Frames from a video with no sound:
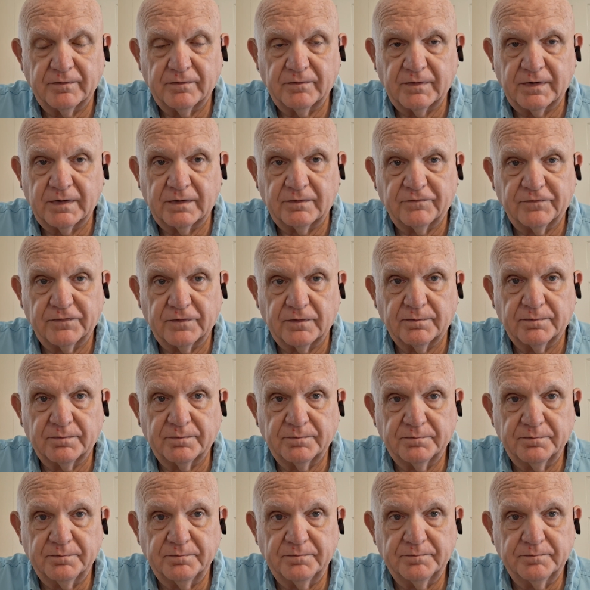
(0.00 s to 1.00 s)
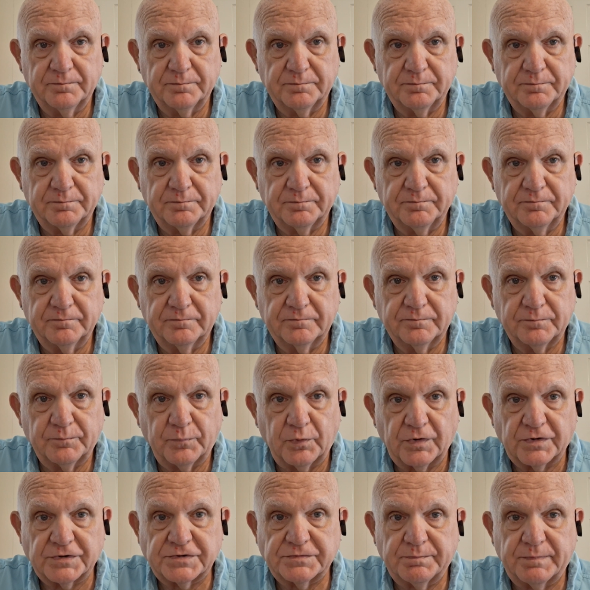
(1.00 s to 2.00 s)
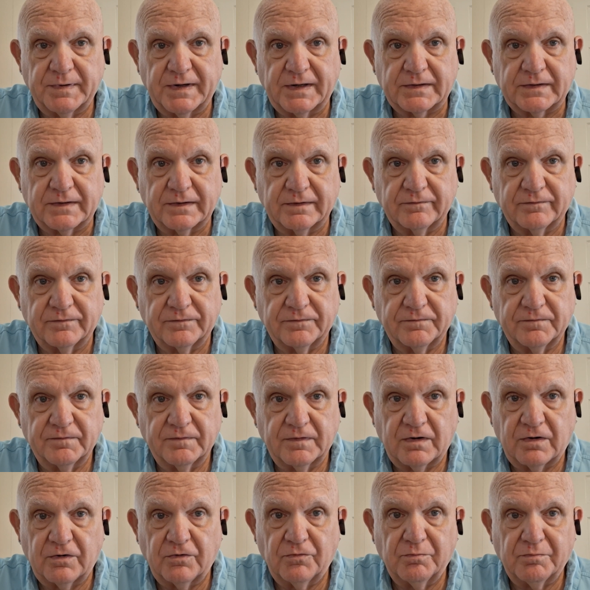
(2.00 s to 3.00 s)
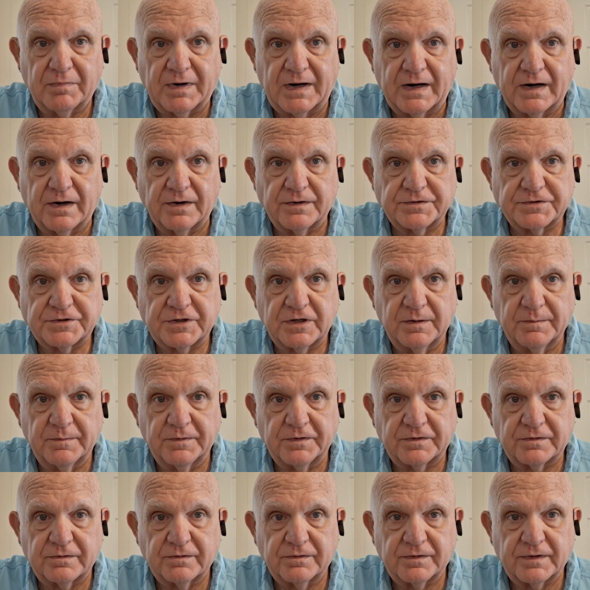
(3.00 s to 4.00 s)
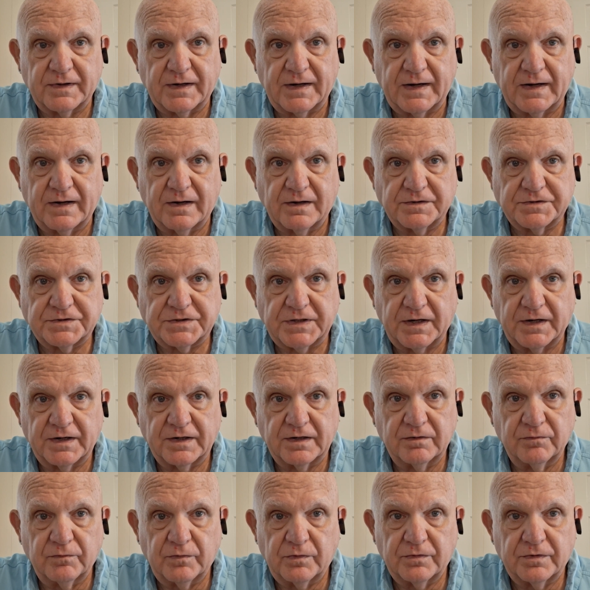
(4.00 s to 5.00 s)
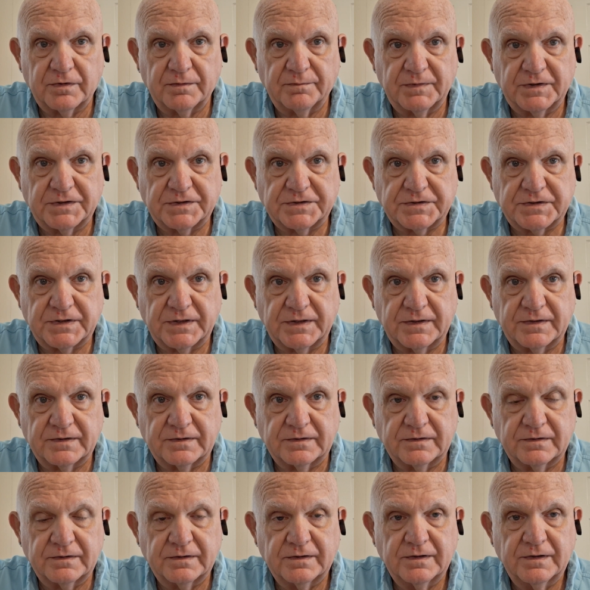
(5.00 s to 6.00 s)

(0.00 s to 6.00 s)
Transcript: Well, for prospective home buyers coming through the house, I didn't want them to see the